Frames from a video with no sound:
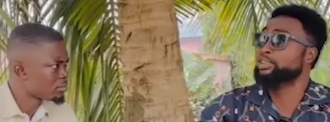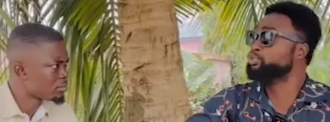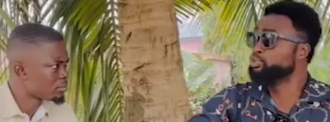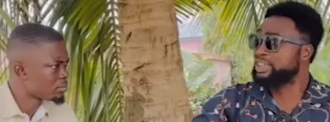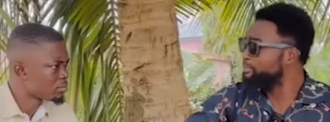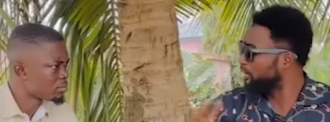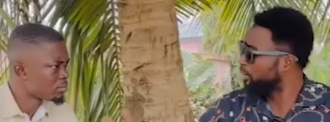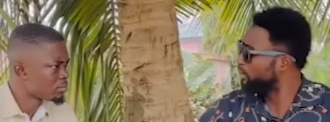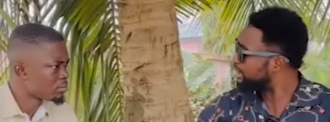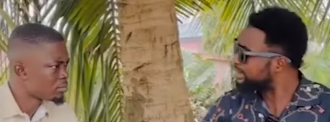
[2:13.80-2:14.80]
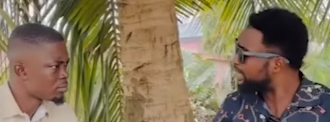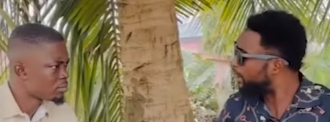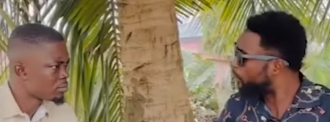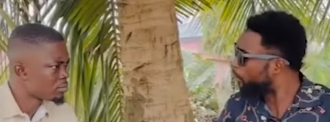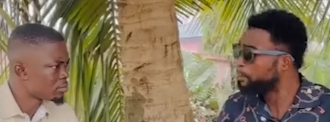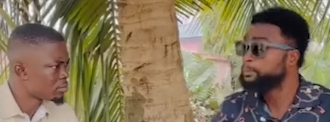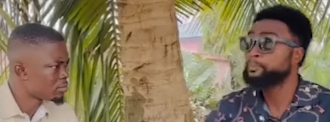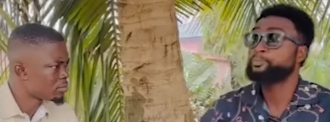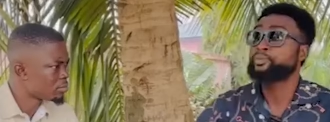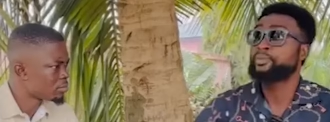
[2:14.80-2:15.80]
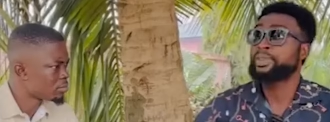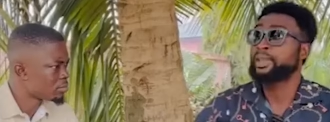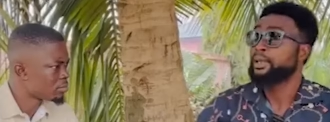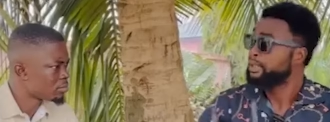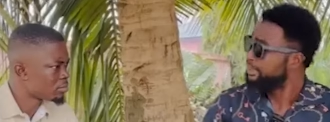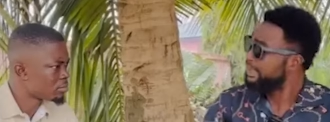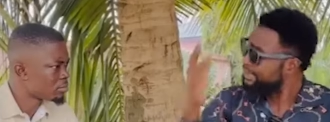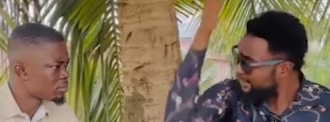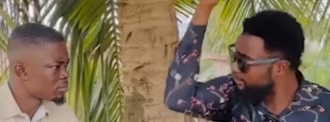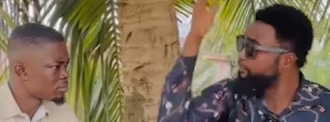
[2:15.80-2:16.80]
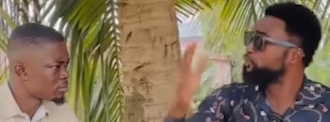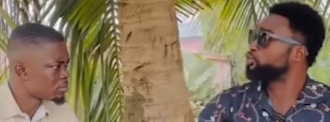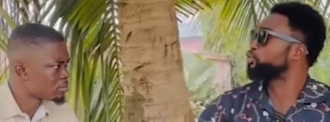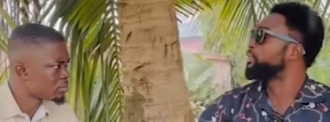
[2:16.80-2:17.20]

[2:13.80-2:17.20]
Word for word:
Speaker 1: in the seminary or there, yes, how? Yes, that's in fish